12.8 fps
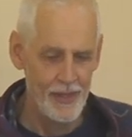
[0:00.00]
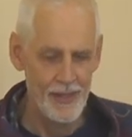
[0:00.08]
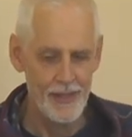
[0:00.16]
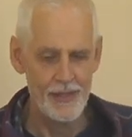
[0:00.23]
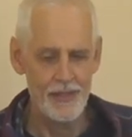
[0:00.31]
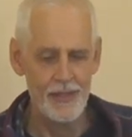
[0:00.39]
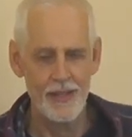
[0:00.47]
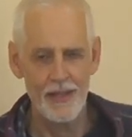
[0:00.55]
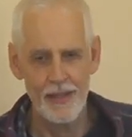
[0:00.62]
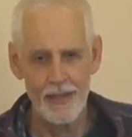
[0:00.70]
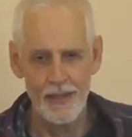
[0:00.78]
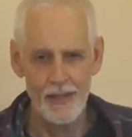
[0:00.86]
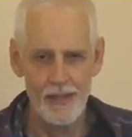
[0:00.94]
That's it.
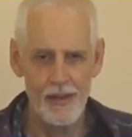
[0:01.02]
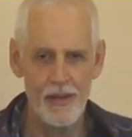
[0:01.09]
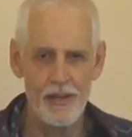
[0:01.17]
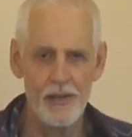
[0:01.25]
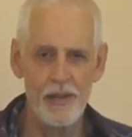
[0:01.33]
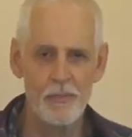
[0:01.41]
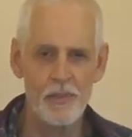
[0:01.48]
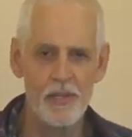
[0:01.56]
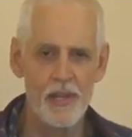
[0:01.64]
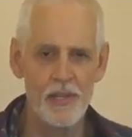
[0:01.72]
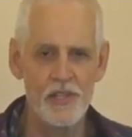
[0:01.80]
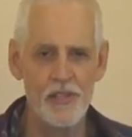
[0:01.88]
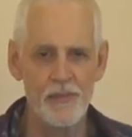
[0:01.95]
Guard your
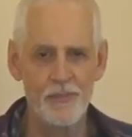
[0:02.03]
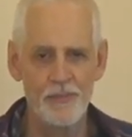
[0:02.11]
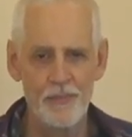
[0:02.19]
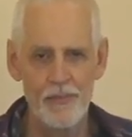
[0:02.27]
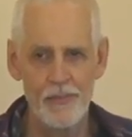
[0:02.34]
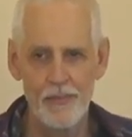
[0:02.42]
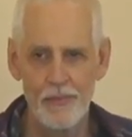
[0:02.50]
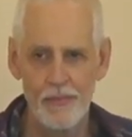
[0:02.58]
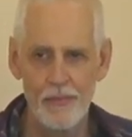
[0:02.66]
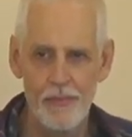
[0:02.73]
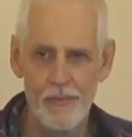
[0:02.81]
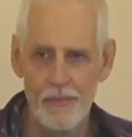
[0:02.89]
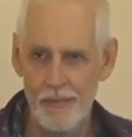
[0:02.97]
reputation. God does
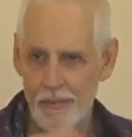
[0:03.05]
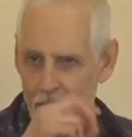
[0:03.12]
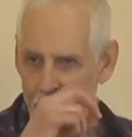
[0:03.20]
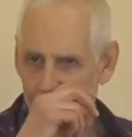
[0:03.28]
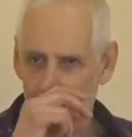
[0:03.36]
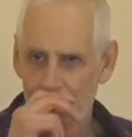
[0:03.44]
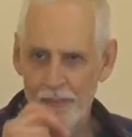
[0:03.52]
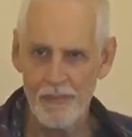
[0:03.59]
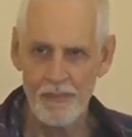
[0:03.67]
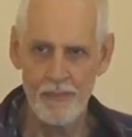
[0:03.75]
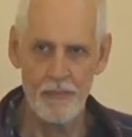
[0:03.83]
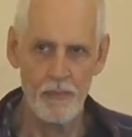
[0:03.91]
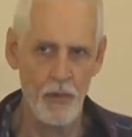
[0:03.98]
the same thing for this,
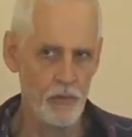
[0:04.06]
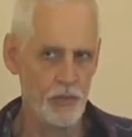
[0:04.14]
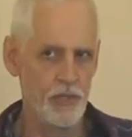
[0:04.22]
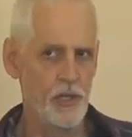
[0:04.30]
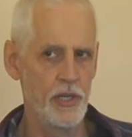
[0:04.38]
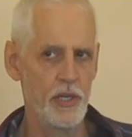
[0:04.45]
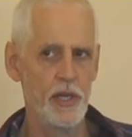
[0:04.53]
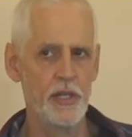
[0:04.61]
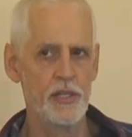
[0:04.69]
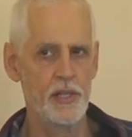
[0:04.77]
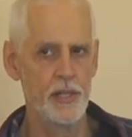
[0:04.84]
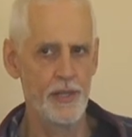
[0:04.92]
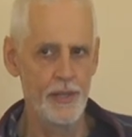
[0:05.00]
right? Oh, sure he
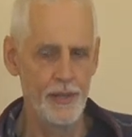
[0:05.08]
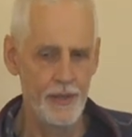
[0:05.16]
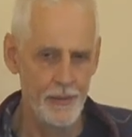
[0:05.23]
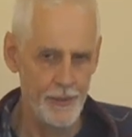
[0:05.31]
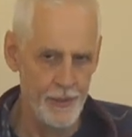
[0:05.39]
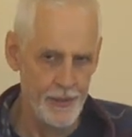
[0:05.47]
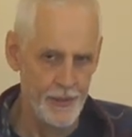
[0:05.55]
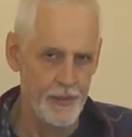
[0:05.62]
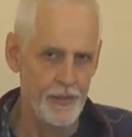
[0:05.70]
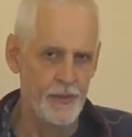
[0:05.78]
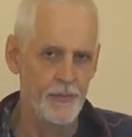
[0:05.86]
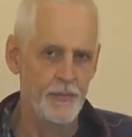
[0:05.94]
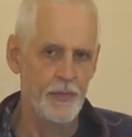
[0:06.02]
does.
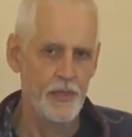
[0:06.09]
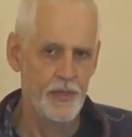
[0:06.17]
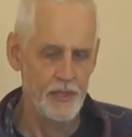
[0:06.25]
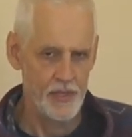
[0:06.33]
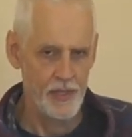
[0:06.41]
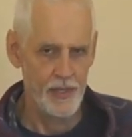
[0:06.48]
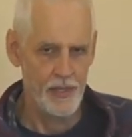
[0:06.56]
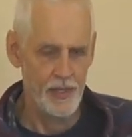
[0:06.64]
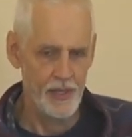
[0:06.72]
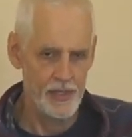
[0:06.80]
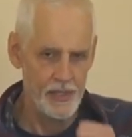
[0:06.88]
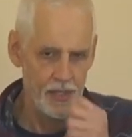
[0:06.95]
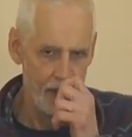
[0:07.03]
Sure he
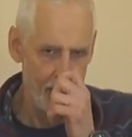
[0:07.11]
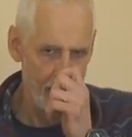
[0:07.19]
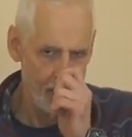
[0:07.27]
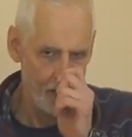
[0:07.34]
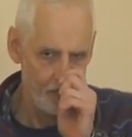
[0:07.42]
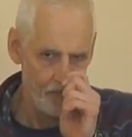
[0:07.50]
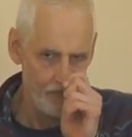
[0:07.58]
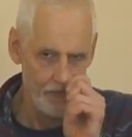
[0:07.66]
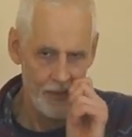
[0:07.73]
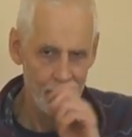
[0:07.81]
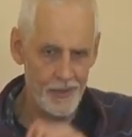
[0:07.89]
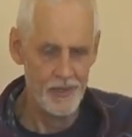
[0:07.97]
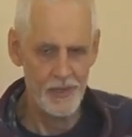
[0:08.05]
does.
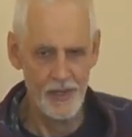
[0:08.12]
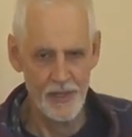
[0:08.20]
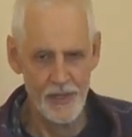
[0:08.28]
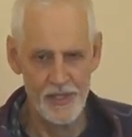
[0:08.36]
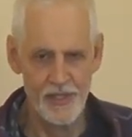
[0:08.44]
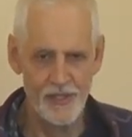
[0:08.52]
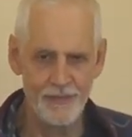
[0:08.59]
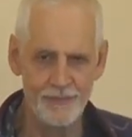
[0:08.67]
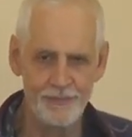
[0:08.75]
Sure he does.